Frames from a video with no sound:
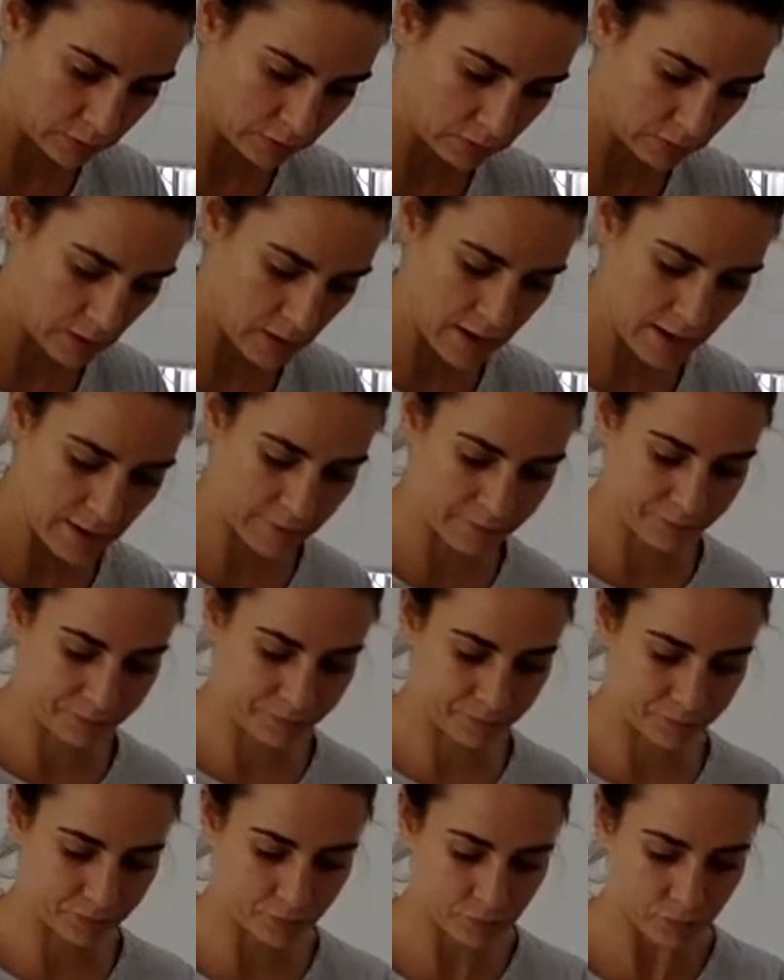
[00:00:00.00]
All right,
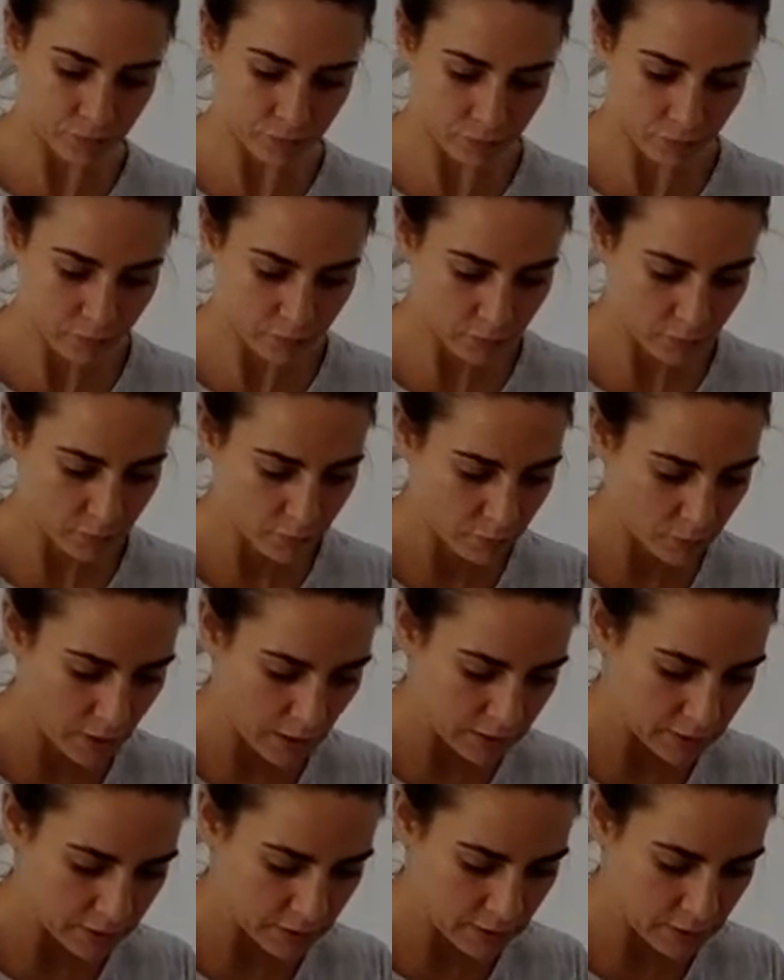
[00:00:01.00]

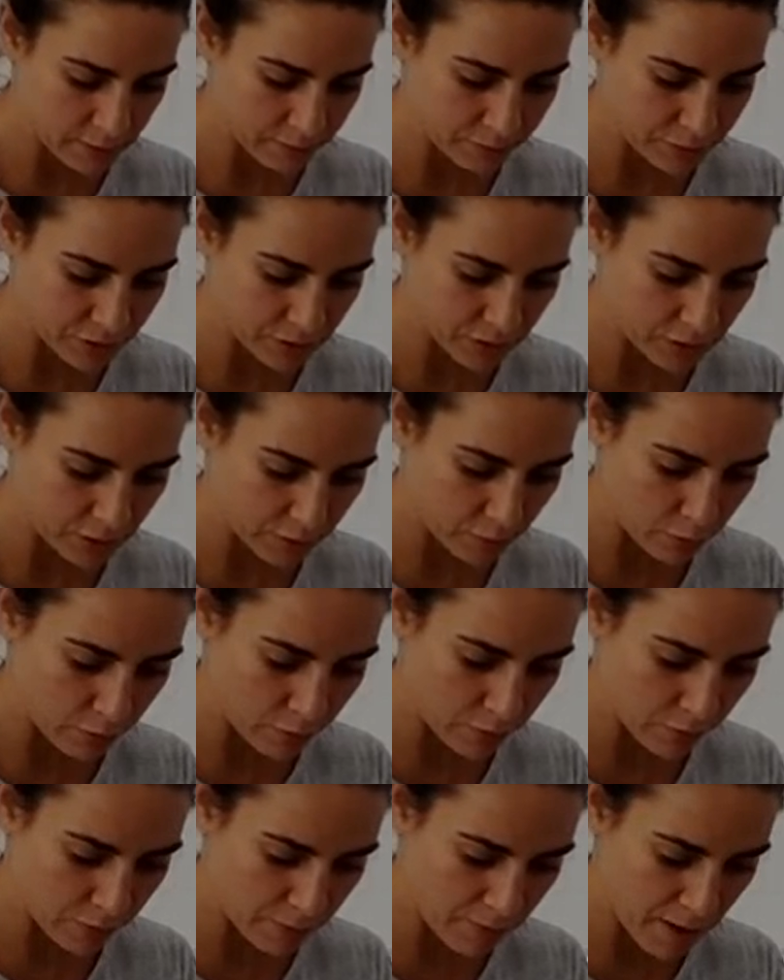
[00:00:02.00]
that's it. I'm just going to move
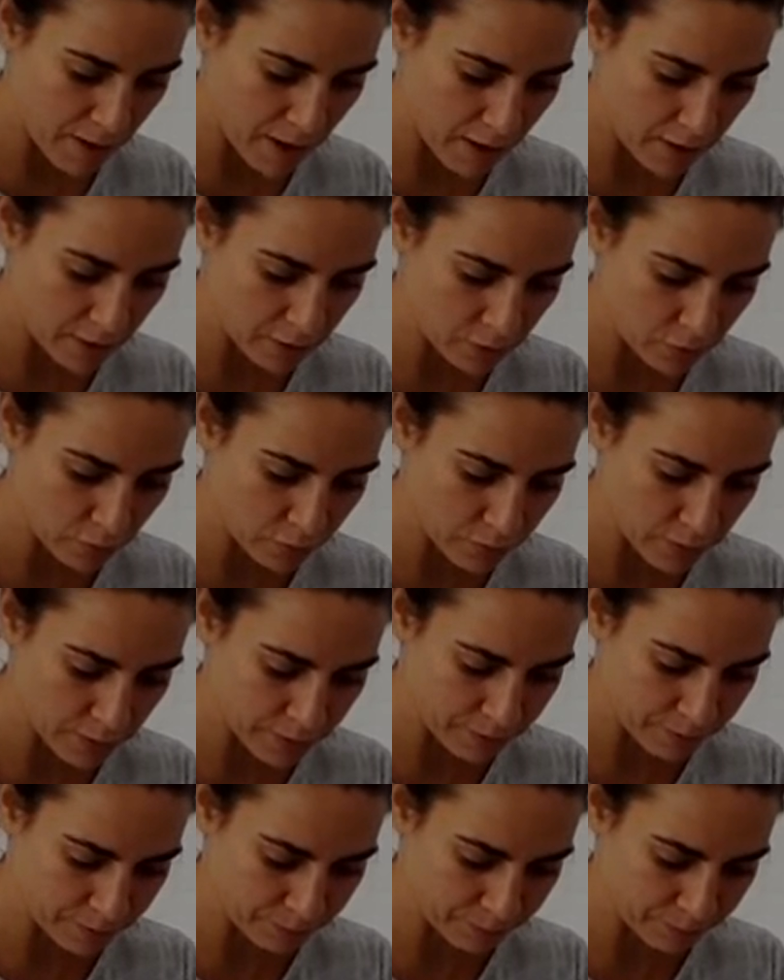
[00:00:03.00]
them apart a little bit.